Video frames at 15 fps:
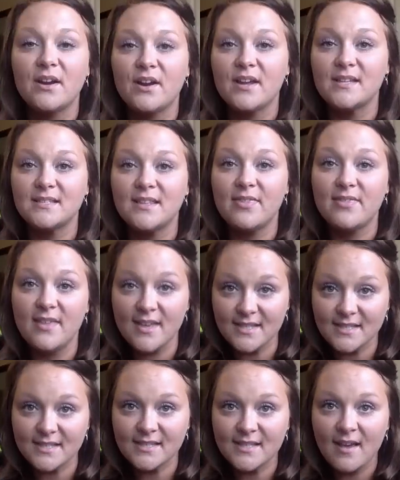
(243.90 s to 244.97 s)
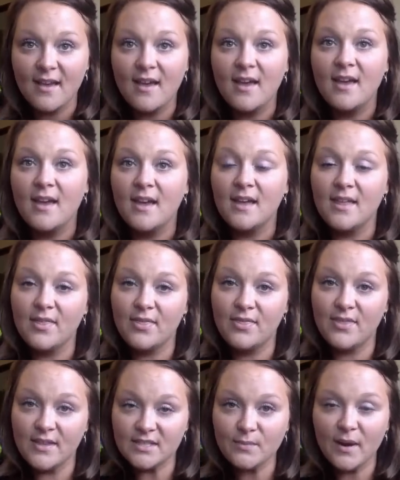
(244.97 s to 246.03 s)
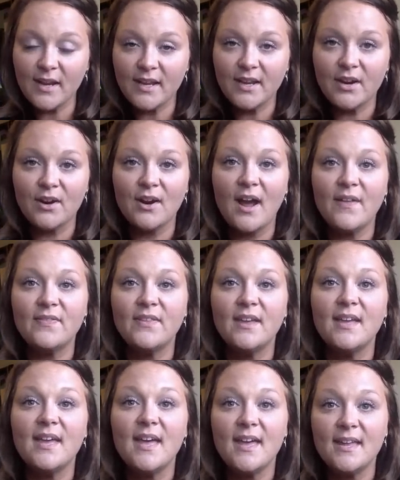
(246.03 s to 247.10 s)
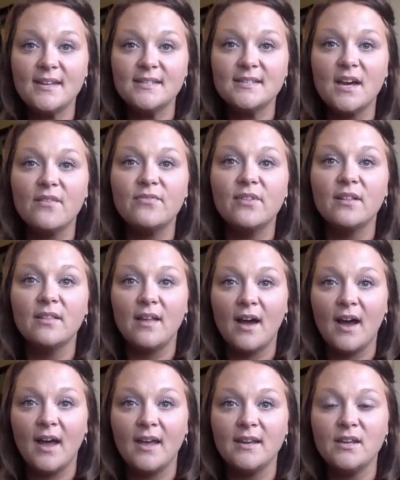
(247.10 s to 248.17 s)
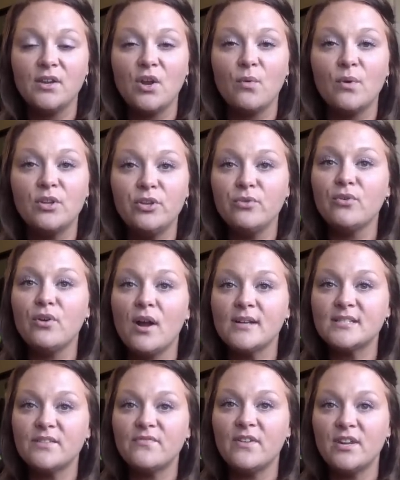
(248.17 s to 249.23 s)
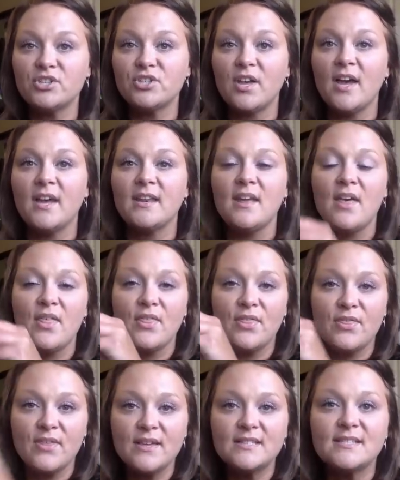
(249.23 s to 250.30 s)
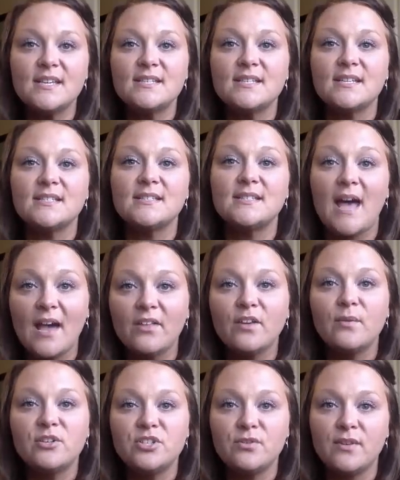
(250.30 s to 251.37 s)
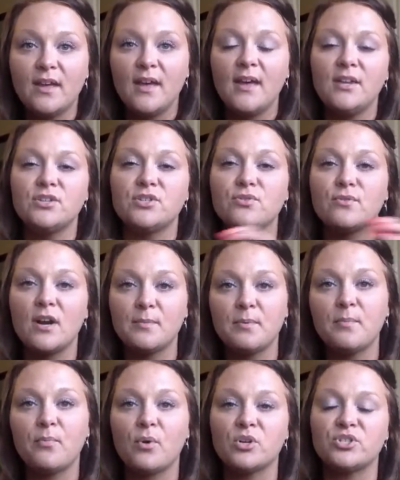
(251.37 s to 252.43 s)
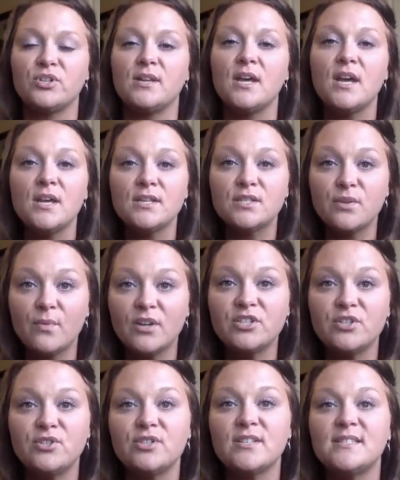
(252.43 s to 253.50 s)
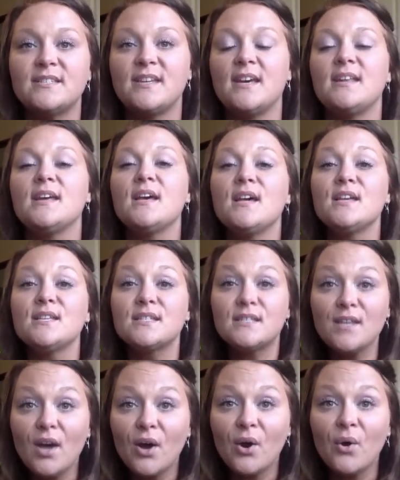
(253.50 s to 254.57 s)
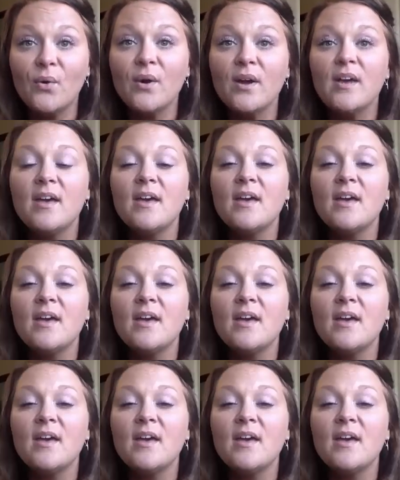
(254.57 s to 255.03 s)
there is this right here at the end of the line. You know, when you cross the finish line, this is exactly what you get in direct proportion to what you just did. So